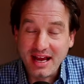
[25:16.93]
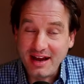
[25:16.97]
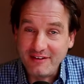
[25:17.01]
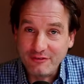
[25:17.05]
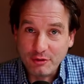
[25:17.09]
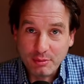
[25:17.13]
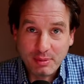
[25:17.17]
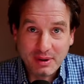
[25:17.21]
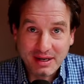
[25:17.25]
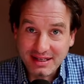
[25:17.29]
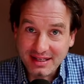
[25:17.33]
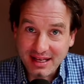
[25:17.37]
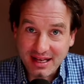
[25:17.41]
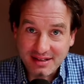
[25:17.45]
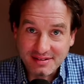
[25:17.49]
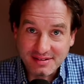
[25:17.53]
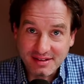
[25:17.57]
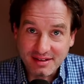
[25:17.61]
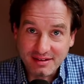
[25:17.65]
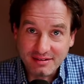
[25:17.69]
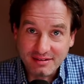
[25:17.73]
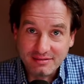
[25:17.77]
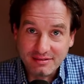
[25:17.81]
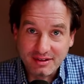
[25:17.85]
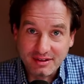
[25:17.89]
Everybody
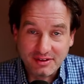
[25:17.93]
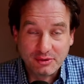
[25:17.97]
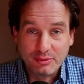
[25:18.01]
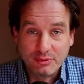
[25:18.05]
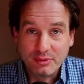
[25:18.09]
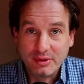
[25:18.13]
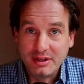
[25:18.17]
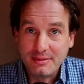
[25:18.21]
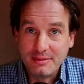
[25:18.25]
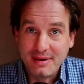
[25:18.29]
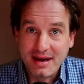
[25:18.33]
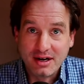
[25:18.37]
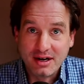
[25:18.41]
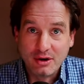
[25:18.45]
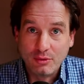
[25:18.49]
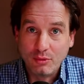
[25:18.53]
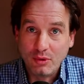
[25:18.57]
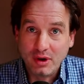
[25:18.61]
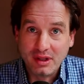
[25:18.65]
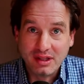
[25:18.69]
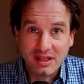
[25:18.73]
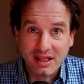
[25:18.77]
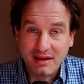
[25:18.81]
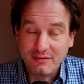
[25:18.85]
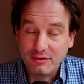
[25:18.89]
gets it. Doesn't really matter
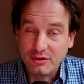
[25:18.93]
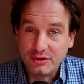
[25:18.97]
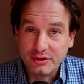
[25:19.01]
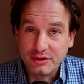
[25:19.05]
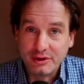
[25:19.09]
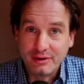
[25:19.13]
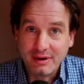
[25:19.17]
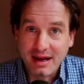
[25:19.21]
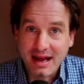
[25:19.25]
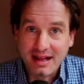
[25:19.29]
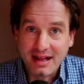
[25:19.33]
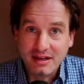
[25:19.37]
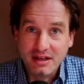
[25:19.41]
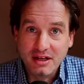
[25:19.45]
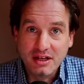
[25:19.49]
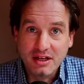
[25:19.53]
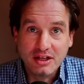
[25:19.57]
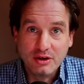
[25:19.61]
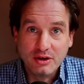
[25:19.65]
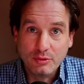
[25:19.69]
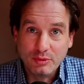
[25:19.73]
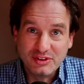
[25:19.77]
what level you're at.